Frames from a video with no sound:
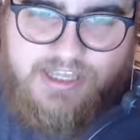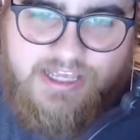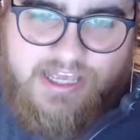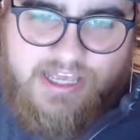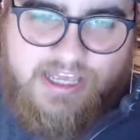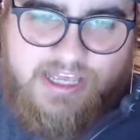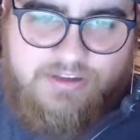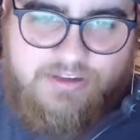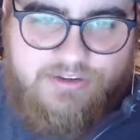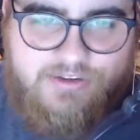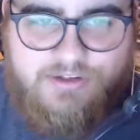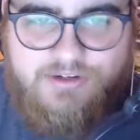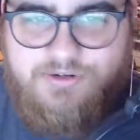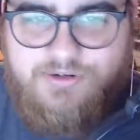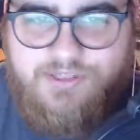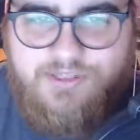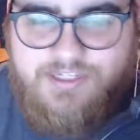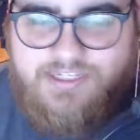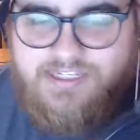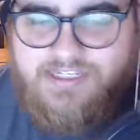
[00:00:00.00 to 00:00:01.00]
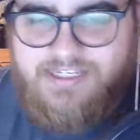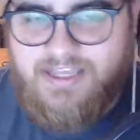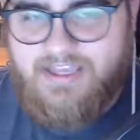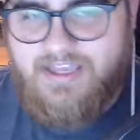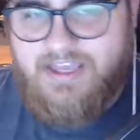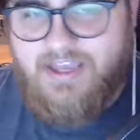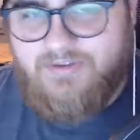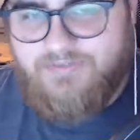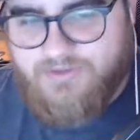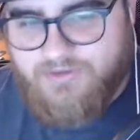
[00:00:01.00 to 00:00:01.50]
And literally the
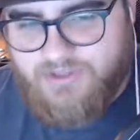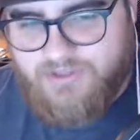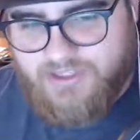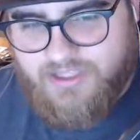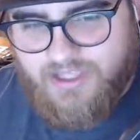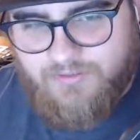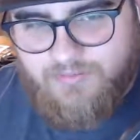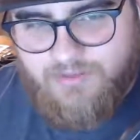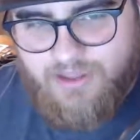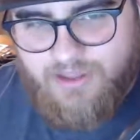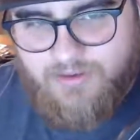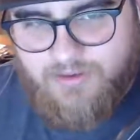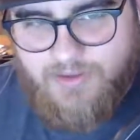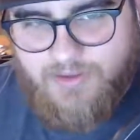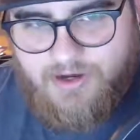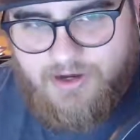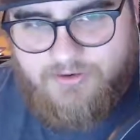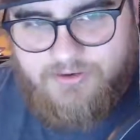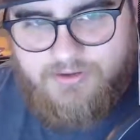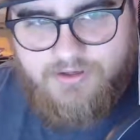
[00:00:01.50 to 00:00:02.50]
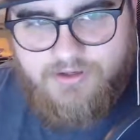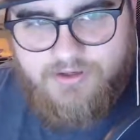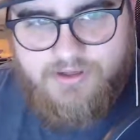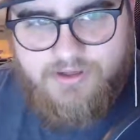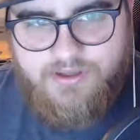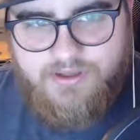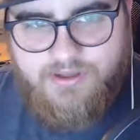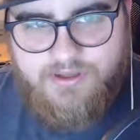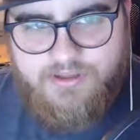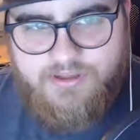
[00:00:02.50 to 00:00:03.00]
day after the game came out,
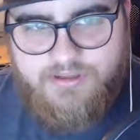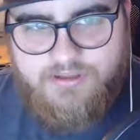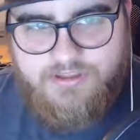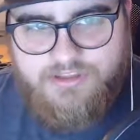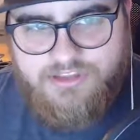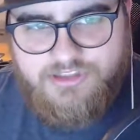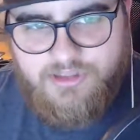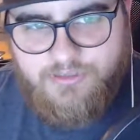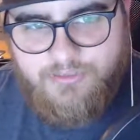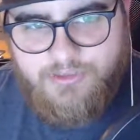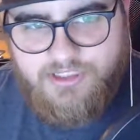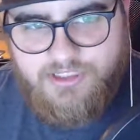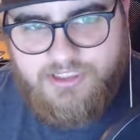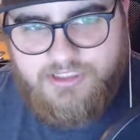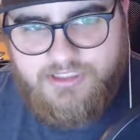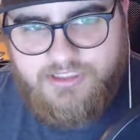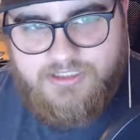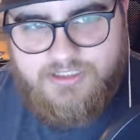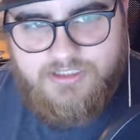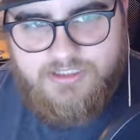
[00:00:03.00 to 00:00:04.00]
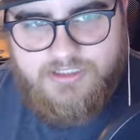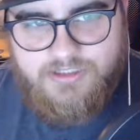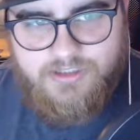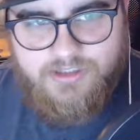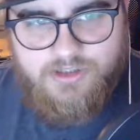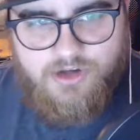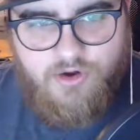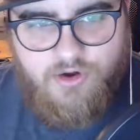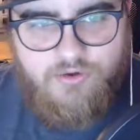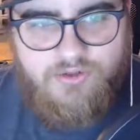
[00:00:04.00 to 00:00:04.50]
somebody
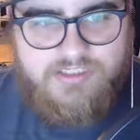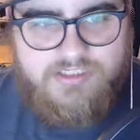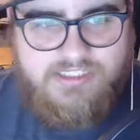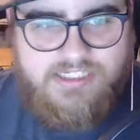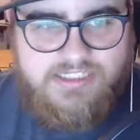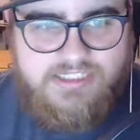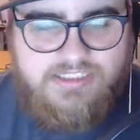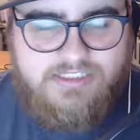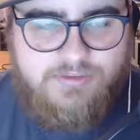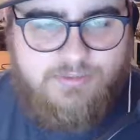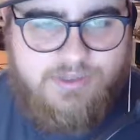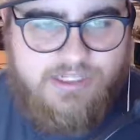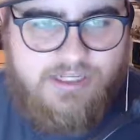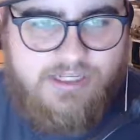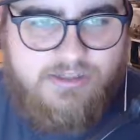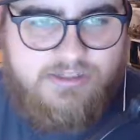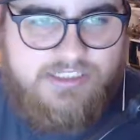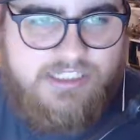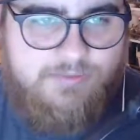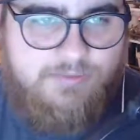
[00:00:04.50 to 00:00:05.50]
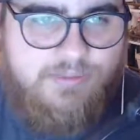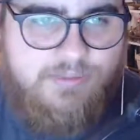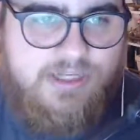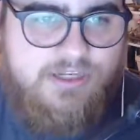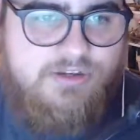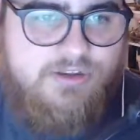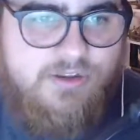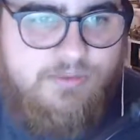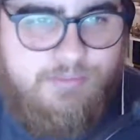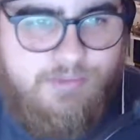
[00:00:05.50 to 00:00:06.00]
noticed that somebody else had been
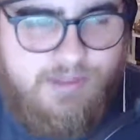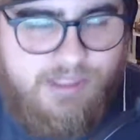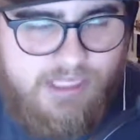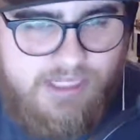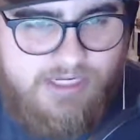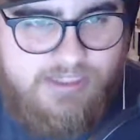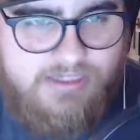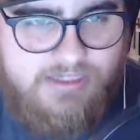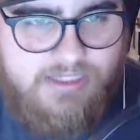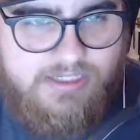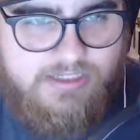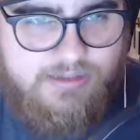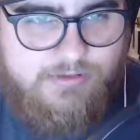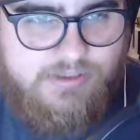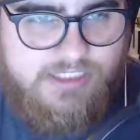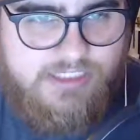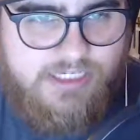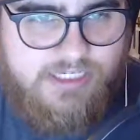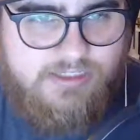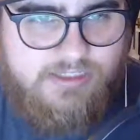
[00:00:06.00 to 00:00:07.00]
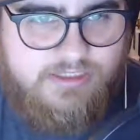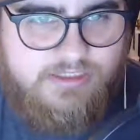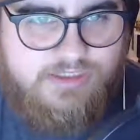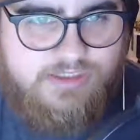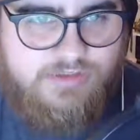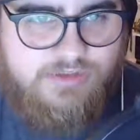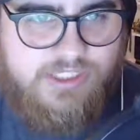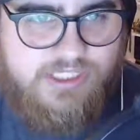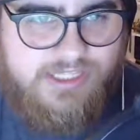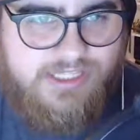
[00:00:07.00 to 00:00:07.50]
to the planet that he was at,
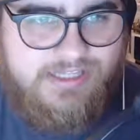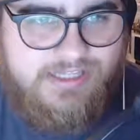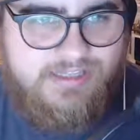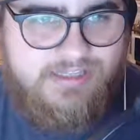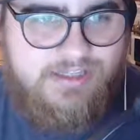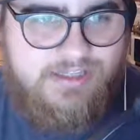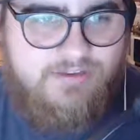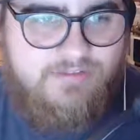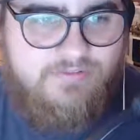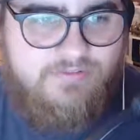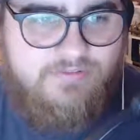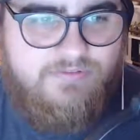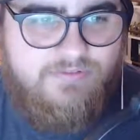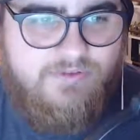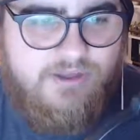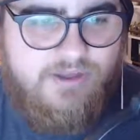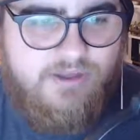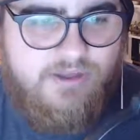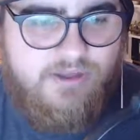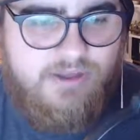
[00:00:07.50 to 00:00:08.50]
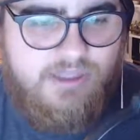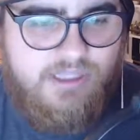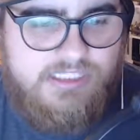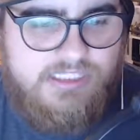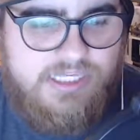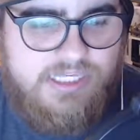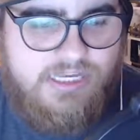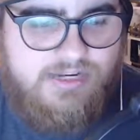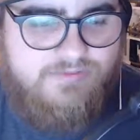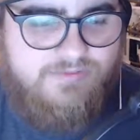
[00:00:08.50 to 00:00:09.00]
because you can like leave
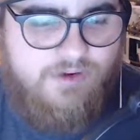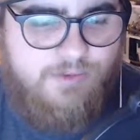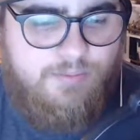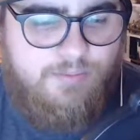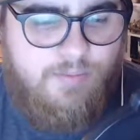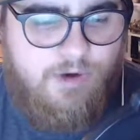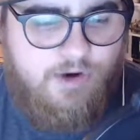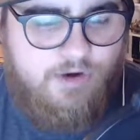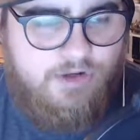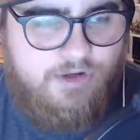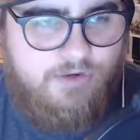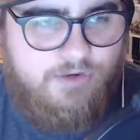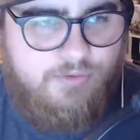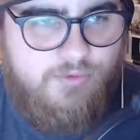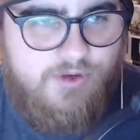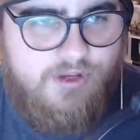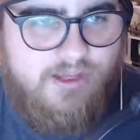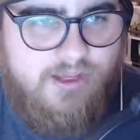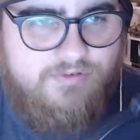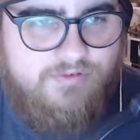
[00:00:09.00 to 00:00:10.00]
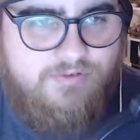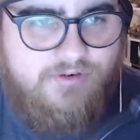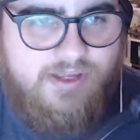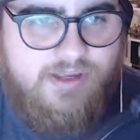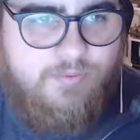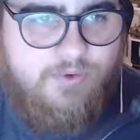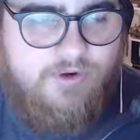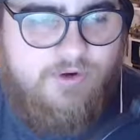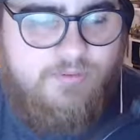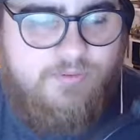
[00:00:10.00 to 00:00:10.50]
kind of your mark in a way. I
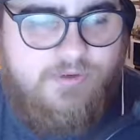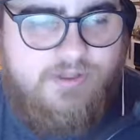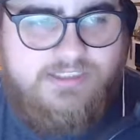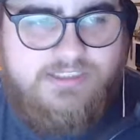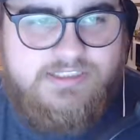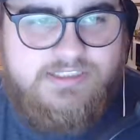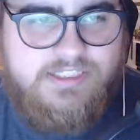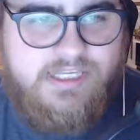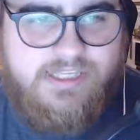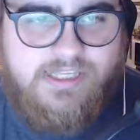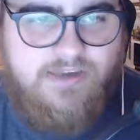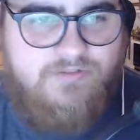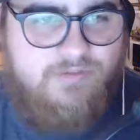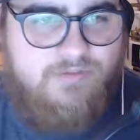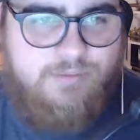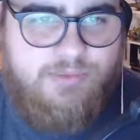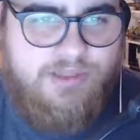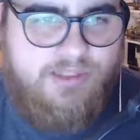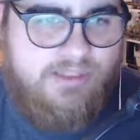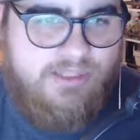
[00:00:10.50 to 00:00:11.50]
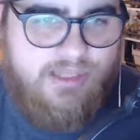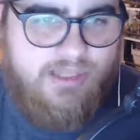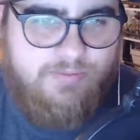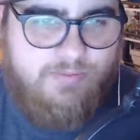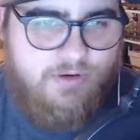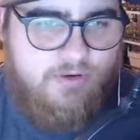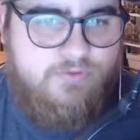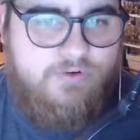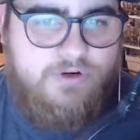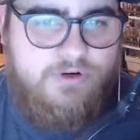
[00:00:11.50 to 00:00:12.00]
forget what it was exactly. I haven't played the game
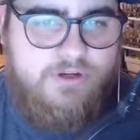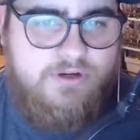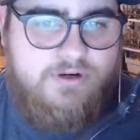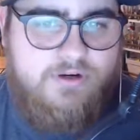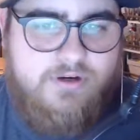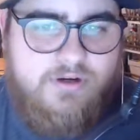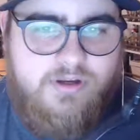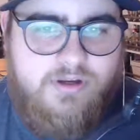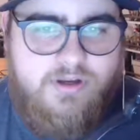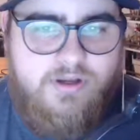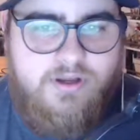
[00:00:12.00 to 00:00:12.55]
in over a year.